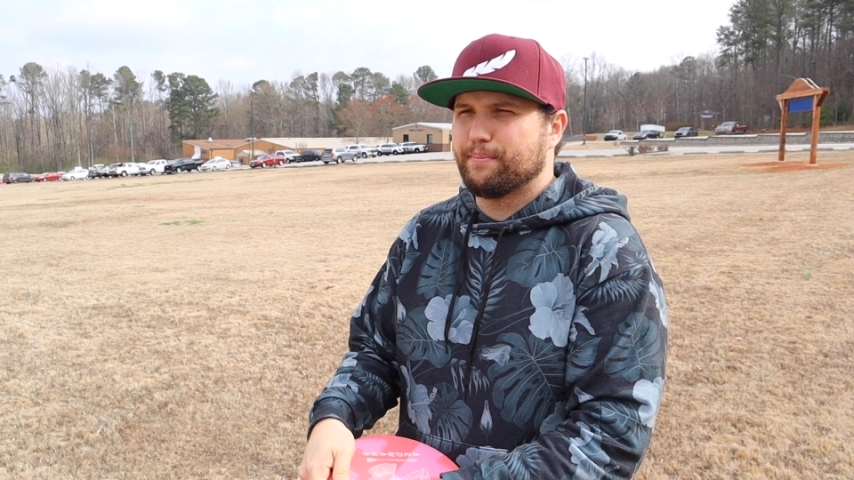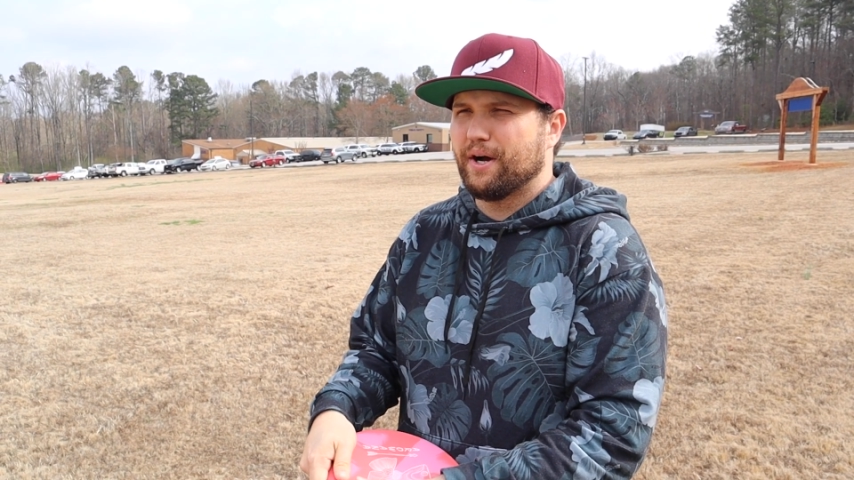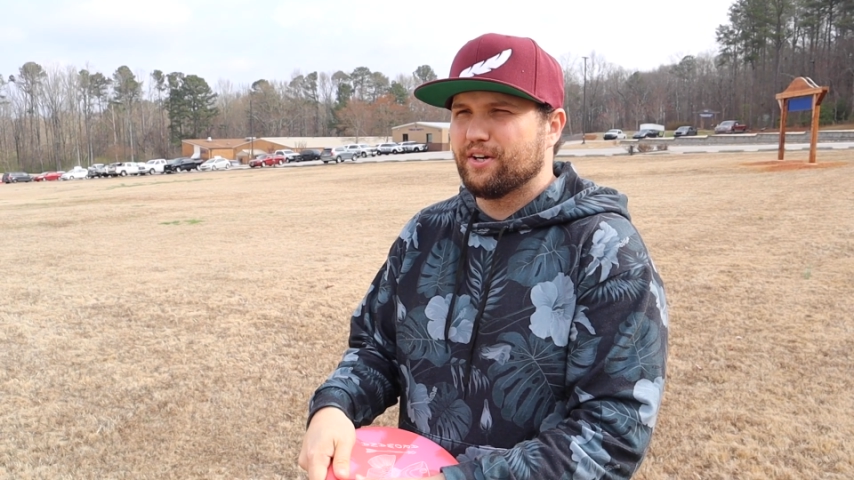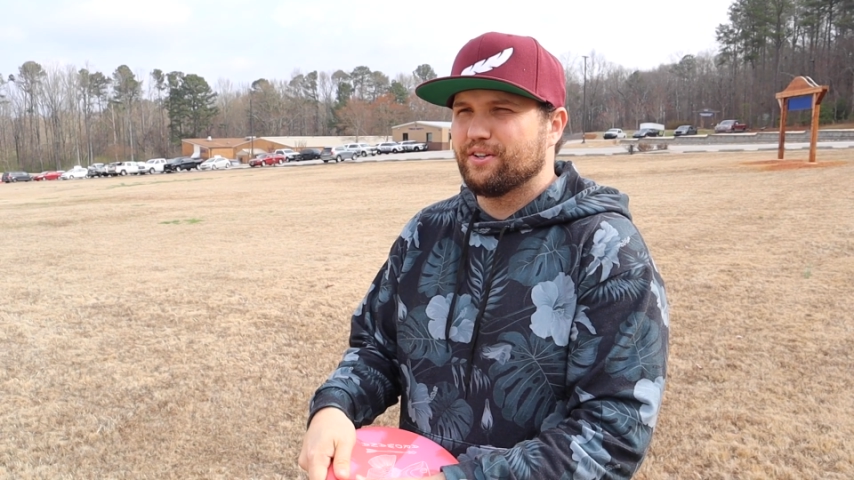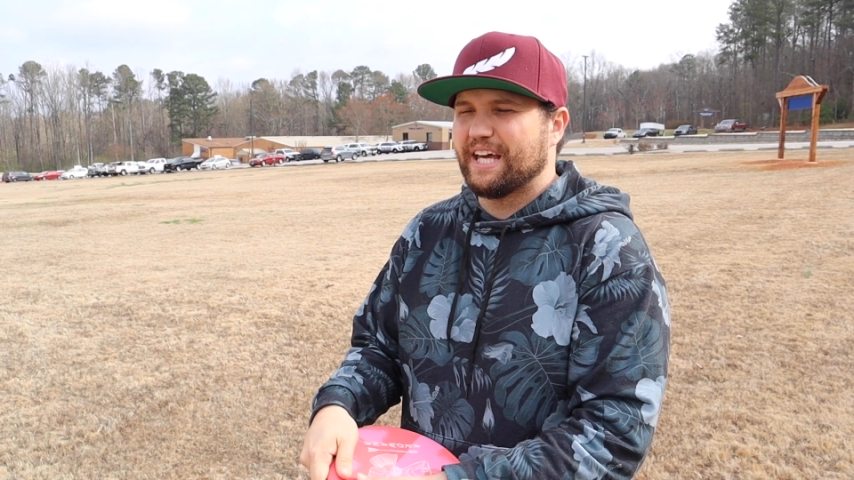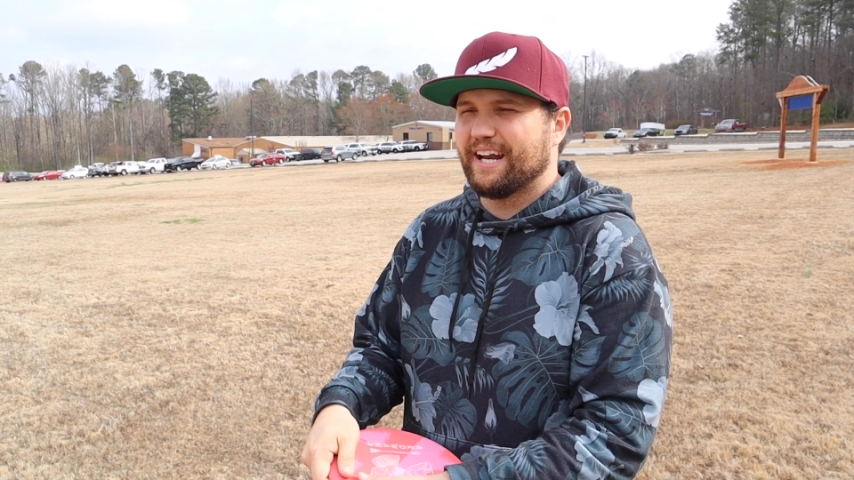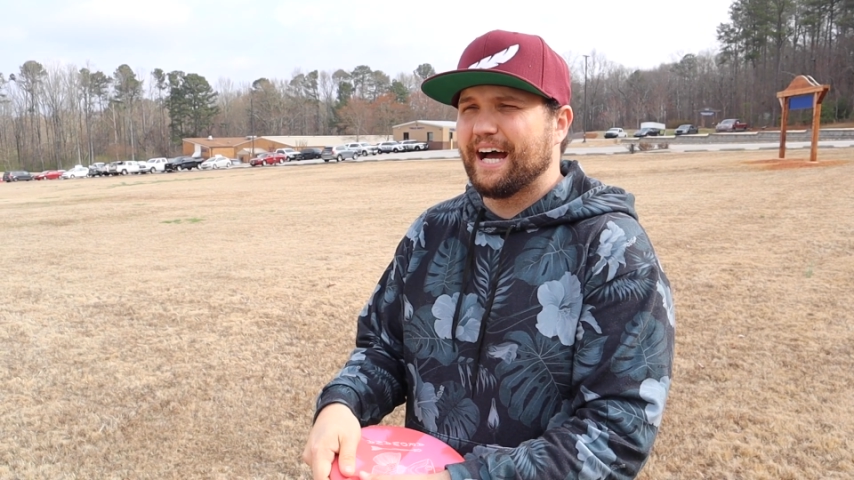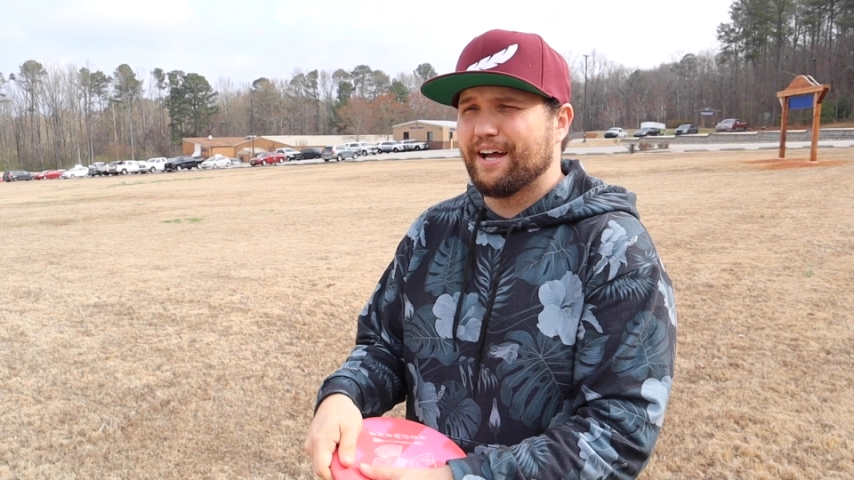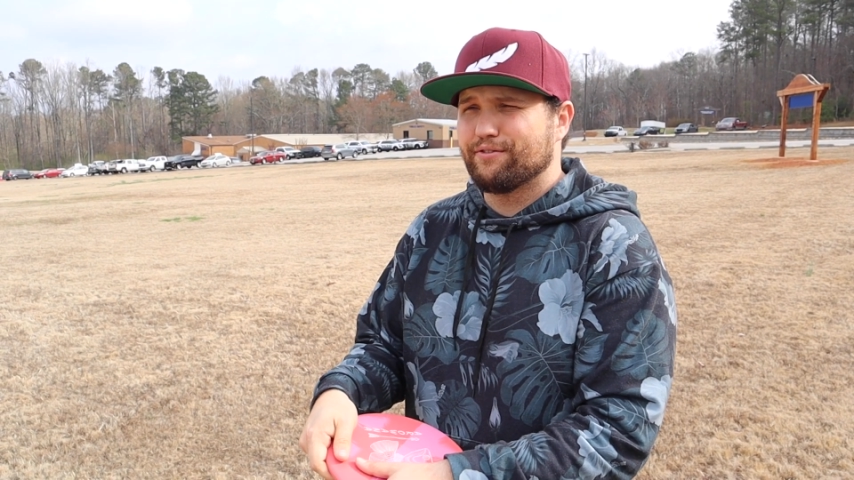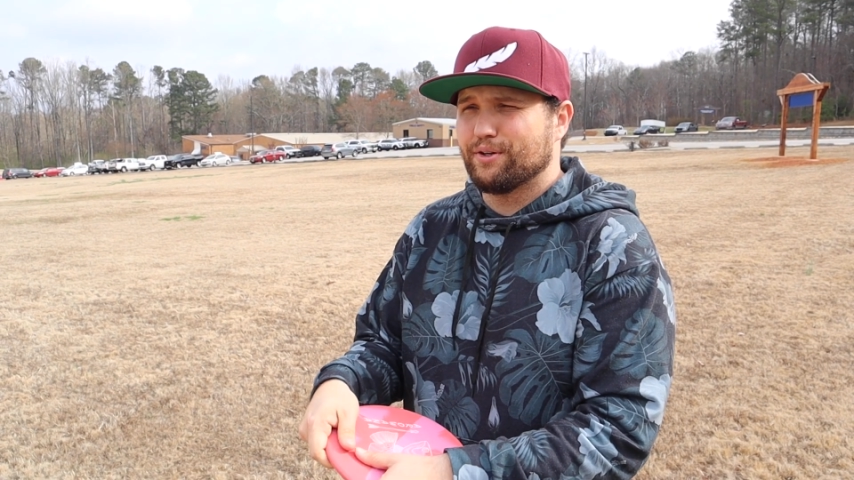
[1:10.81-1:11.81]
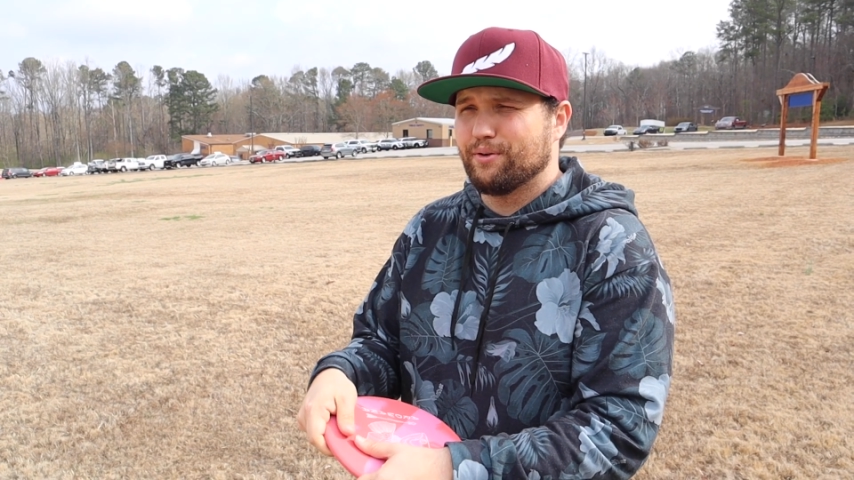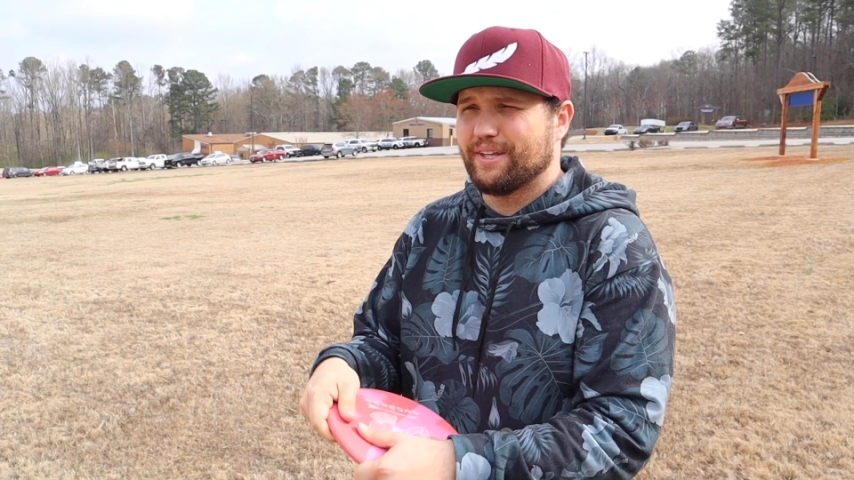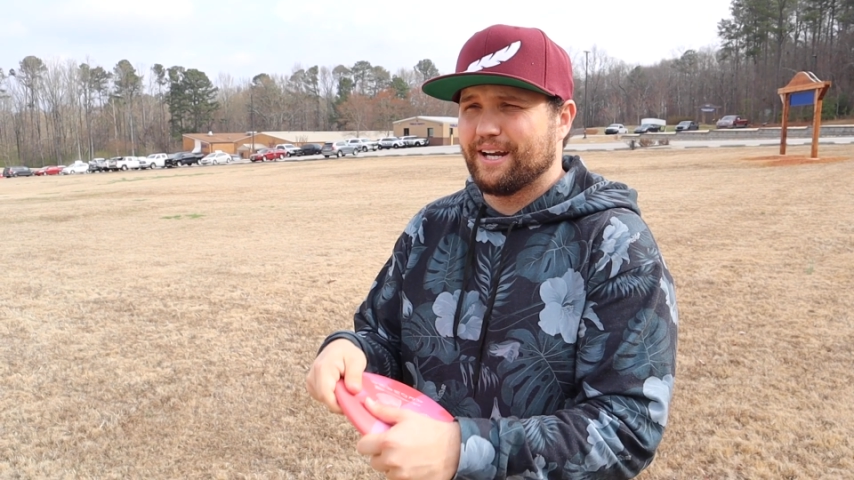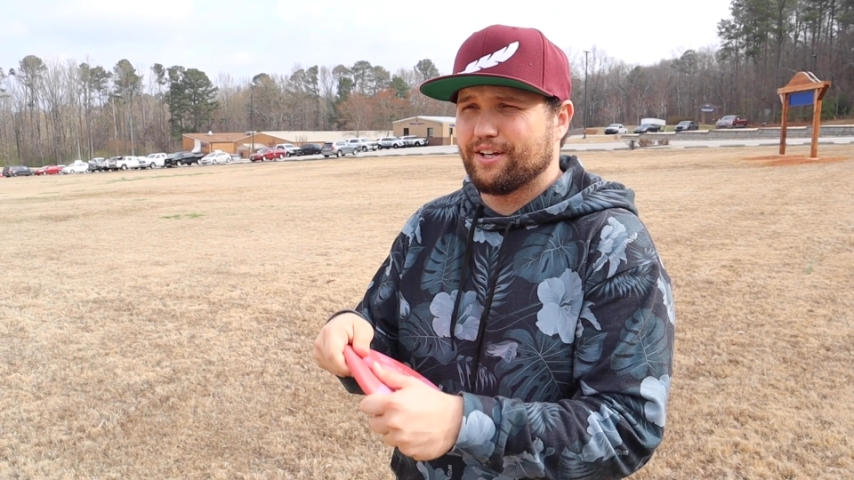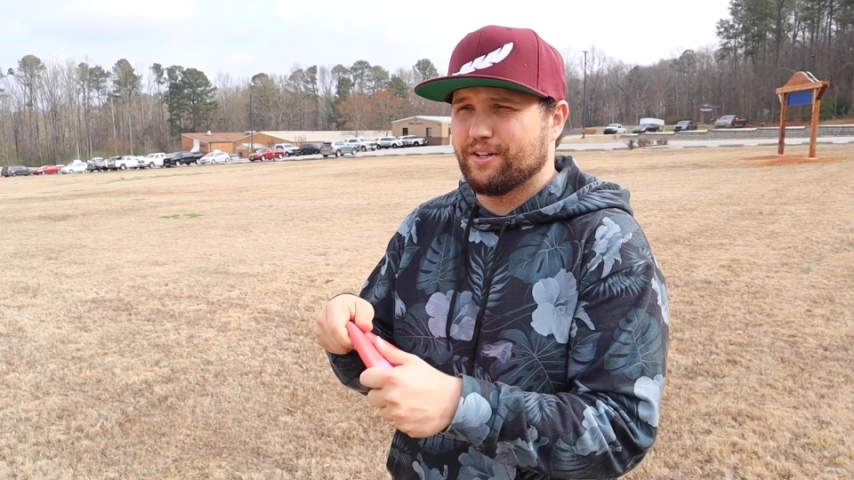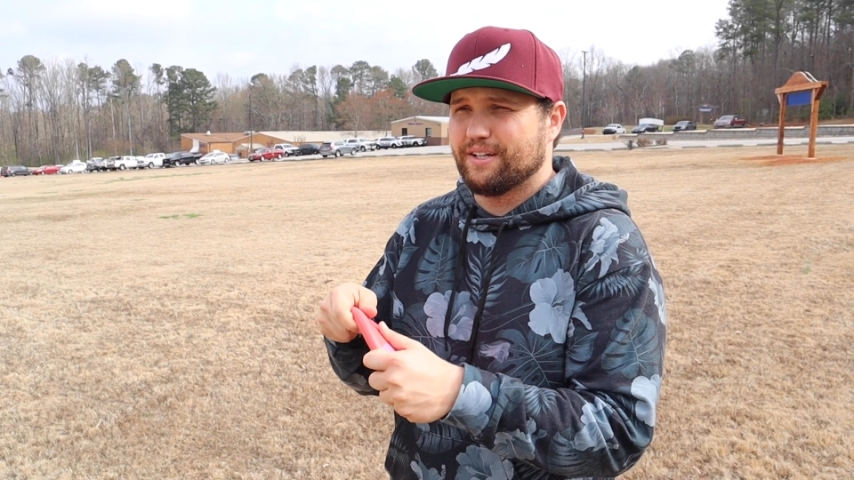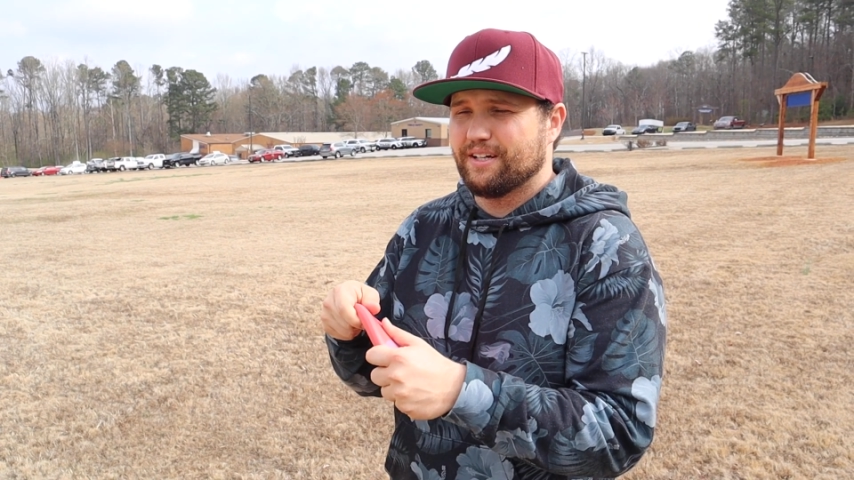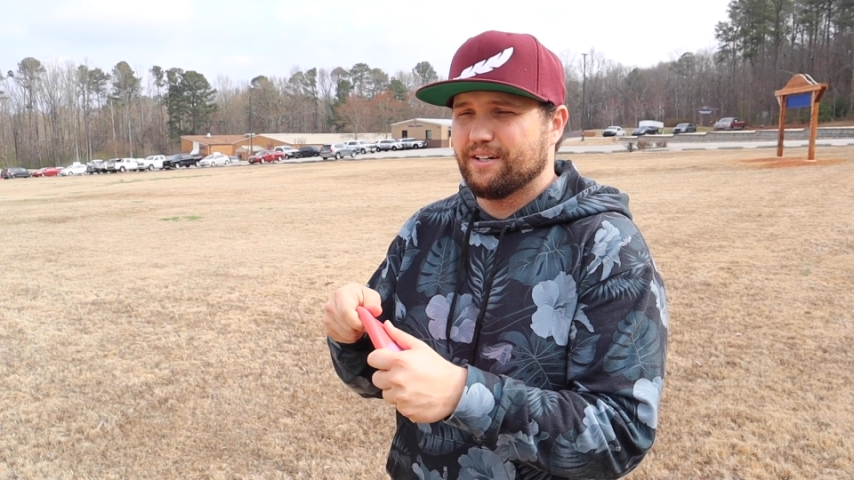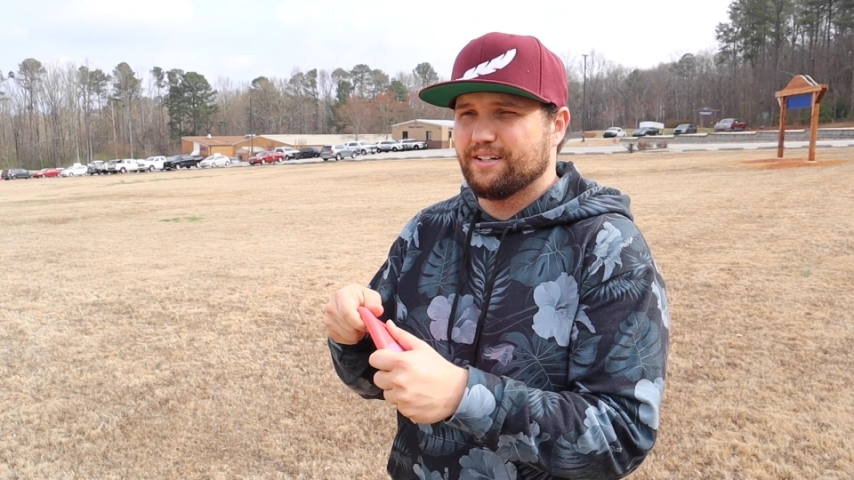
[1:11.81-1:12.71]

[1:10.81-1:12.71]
putter that I've thrown that I could